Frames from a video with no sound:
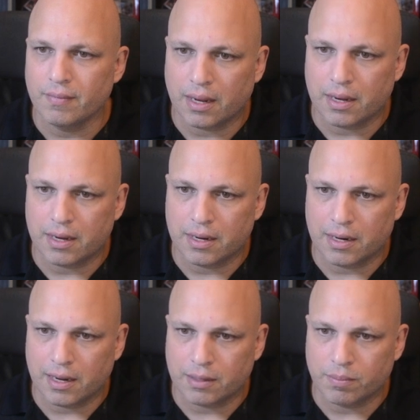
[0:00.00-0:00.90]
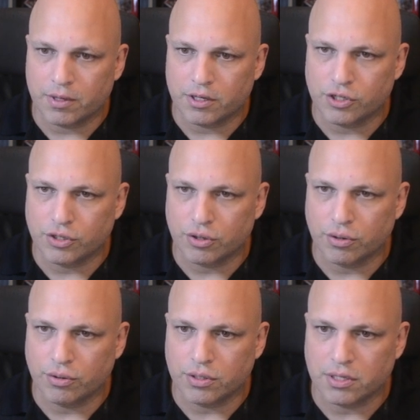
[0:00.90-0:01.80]
and let me show
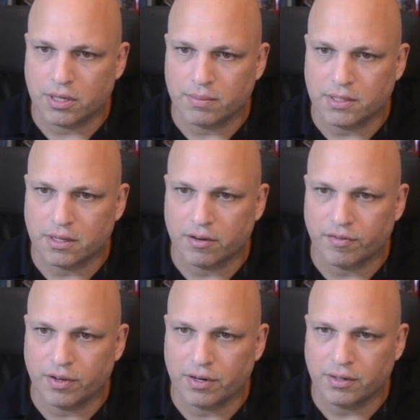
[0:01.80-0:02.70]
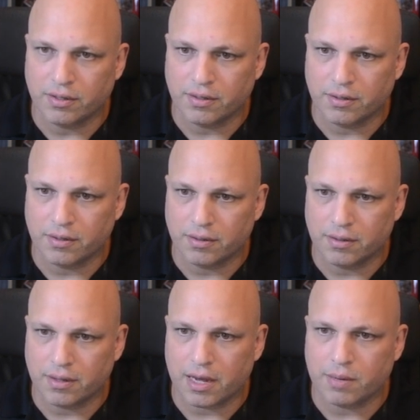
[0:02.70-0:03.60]
you some stuff here.
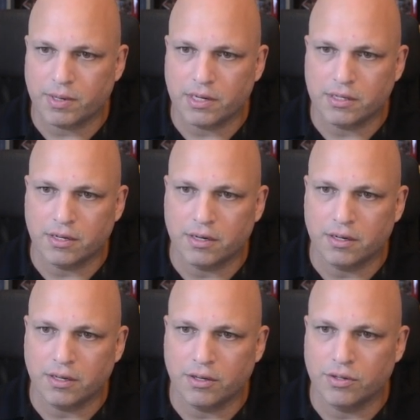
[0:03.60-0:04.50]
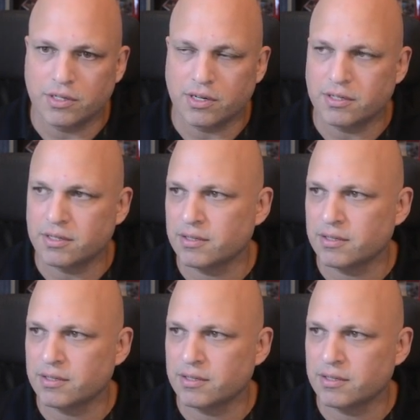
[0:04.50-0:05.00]
Administer users.